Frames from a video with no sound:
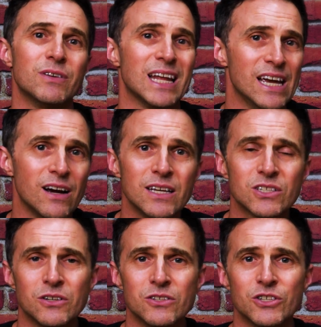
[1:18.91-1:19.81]
if an AI is
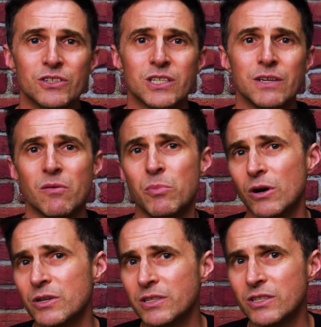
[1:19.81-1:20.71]
conscious, if a
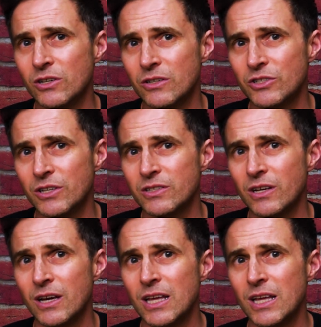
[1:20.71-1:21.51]
person is conscious.